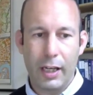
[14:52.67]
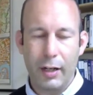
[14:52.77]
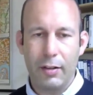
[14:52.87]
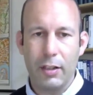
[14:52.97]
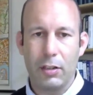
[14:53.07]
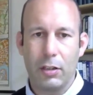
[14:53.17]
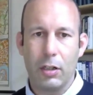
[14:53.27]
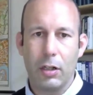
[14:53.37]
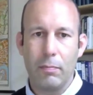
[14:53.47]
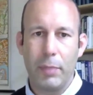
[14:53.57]
kids that
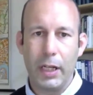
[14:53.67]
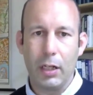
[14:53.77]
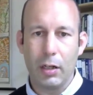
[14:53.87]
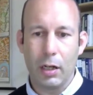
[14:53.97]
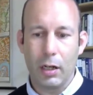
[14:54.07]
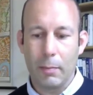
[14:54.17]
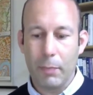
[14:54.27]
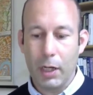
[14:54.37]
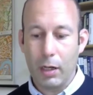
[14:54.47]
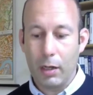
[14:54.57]
are being
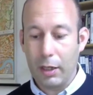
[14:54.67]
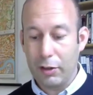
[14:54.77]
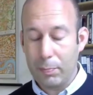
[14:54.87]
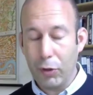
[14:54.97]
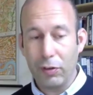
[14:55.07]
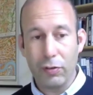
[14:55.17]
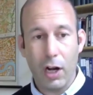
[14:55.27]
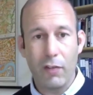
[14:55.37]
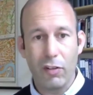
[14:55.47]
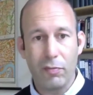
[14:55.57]
exposed to
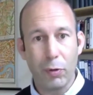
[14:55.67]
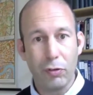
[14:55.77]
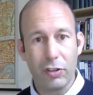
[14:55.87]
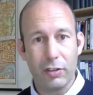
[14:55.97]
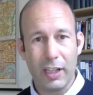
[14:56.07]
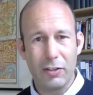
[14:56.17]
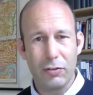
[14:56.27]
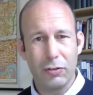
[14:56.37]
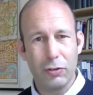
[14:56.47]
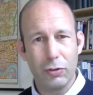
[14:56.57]
high level of pollution tend
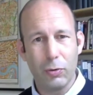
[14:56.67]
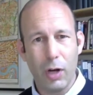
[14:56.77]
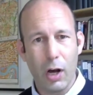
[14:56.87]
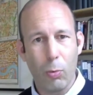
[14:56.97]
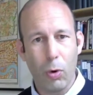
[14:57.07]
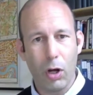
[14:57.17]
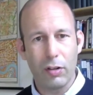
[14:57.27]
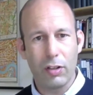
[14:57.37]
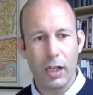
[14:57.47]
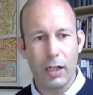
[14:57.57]
to do
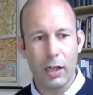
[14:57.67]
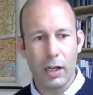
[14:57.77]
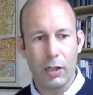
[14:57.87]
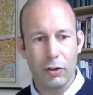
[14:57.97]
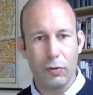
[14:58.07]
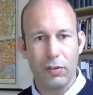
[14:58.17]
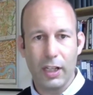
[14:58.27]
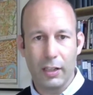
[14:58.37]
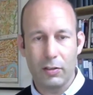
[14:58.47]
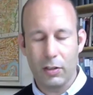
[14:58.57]
worse than those
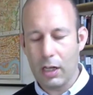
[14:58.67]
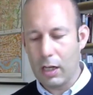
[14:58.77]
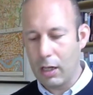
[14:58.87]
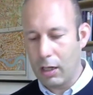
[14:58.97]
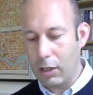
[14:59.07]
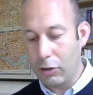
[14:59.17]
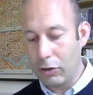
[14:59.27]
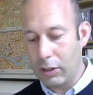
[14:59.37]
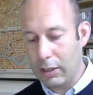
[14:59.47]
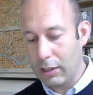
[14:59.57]
that
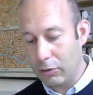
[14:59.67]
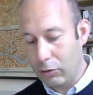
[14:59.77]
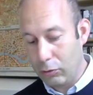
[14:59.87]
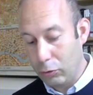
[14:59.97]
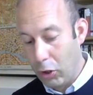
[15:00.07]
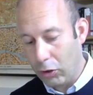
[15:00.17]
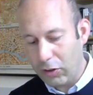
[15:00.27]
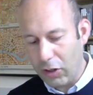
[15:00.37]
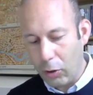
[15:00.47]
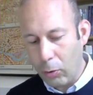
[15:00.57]
do not.
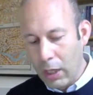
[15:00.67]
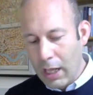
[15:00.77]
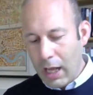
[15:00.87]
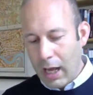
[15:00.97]
So